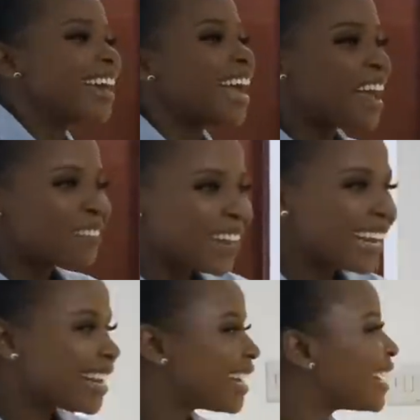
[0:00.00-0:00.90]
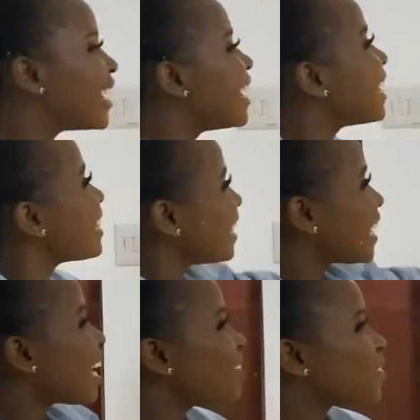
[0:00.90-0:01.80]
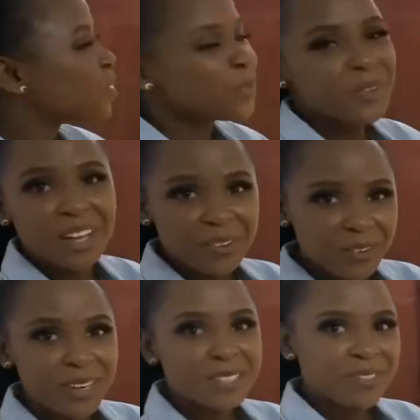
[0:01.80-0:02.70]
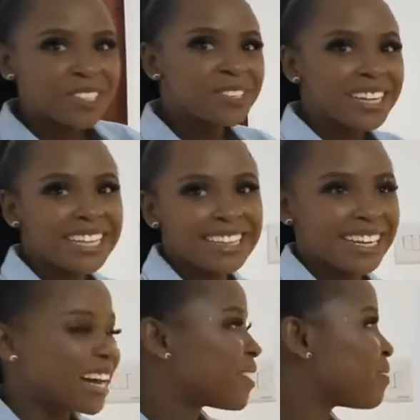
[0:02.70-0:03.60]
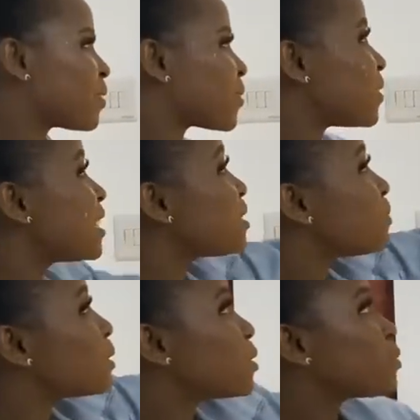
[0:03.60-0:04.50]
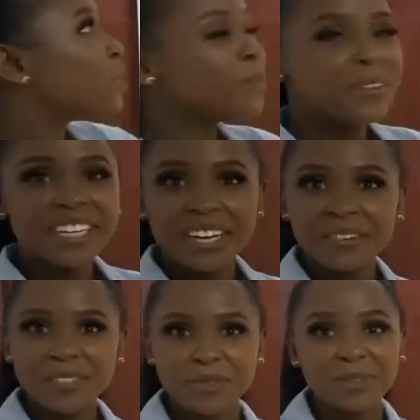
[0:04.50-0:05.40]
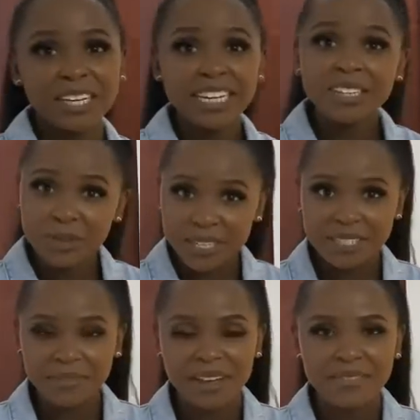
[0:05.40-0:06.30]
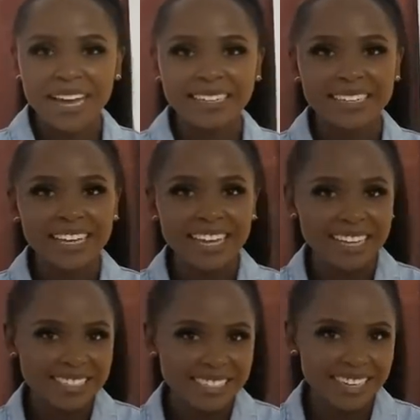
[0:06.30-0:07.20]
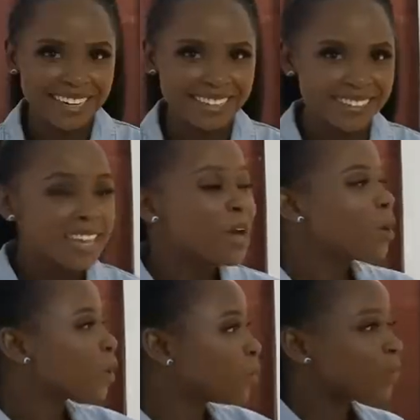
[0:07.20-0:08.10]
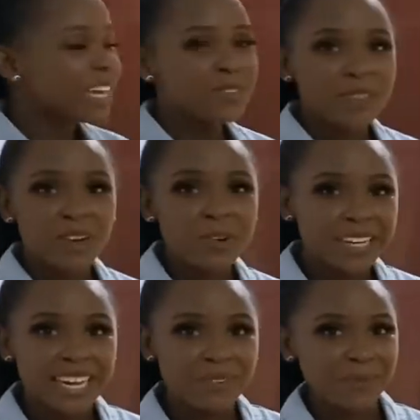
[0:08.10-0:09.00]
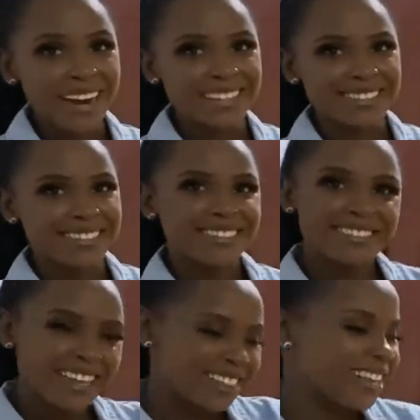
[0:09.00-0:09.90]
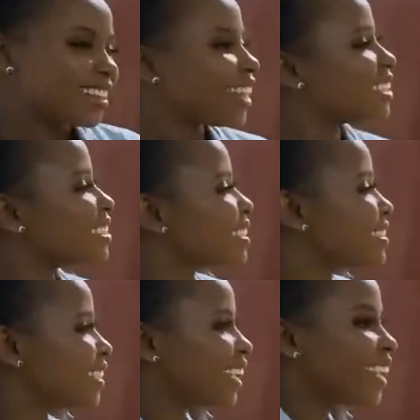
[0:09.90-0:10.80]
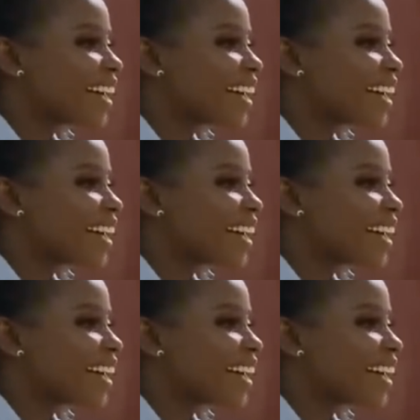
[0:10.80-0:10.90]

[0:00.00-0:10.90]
And when they come through, they always make sure that they come through. This beautiful mirror was only 2,500 Kenyan shillings. Compared to the online prices, I think that's a steal.